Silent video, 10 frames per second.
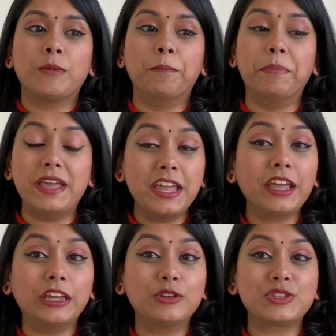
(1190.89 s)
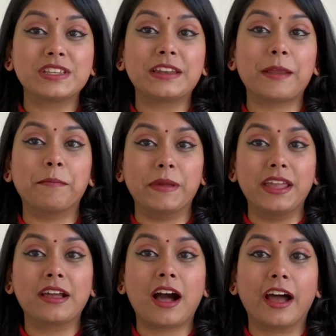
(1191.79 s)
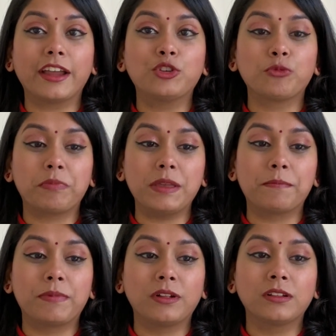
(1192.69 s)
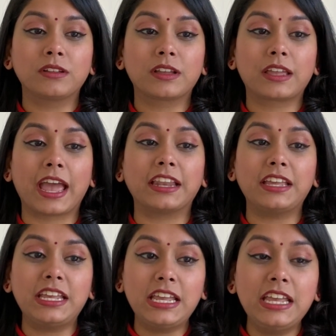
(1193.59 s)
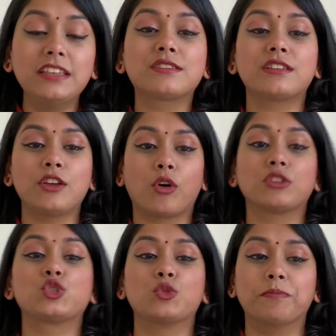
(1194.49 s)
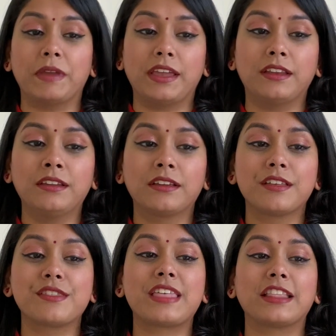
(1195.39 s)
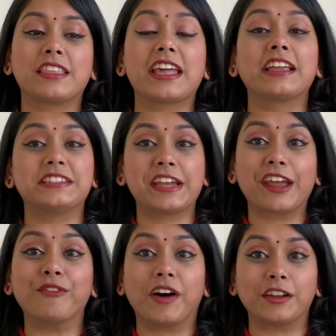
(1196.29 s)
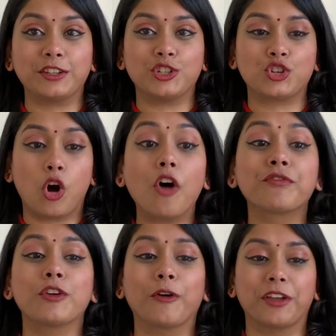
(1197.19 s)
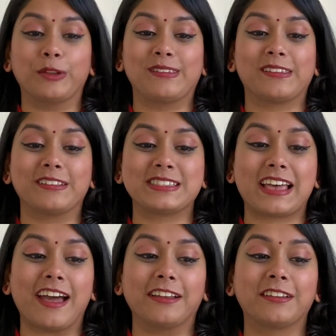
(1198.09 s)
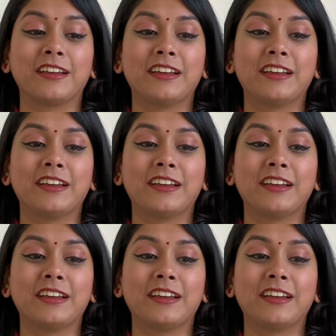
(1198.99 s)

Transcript: being innocent and being kind to people can easily also mean that they can take advantage of your innocence. And